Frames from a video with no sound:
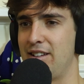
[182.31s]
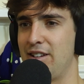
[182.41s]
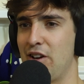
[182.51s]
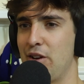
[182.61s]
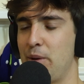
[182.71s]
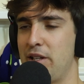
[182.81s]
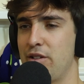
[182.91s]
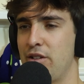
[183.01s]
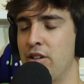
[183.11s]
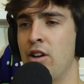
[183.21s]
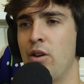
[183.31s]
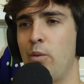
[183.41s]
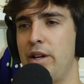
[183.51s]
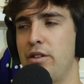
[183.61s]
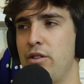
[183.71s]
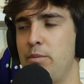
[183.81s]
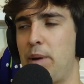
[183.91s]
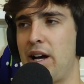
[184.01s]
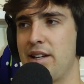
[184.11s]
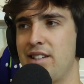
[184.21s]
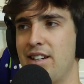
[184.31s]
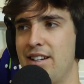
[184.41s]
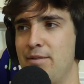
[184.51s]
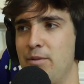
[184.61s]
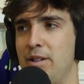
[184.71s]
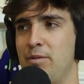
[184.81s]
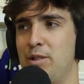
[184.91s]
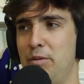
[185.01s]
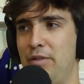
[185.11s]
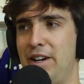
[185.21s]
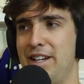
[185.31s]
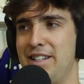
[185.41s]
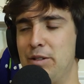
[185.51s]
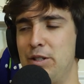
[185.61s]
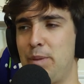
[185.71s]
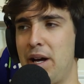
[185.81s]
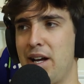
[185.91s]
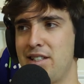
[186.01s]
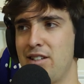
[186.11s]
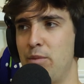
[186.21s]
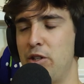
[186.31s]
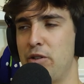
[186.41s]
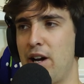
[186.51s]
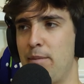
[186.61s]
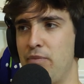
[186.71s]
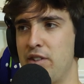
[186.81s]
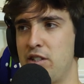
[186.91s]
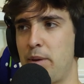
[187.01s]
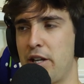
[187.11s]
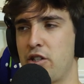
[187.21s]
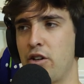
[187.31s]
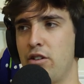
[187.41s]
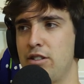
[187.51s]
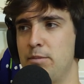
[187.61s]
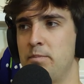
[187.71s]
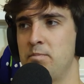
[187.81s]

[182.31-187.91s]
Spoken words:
No, we do pasta. We do pasta and we do spatchcock.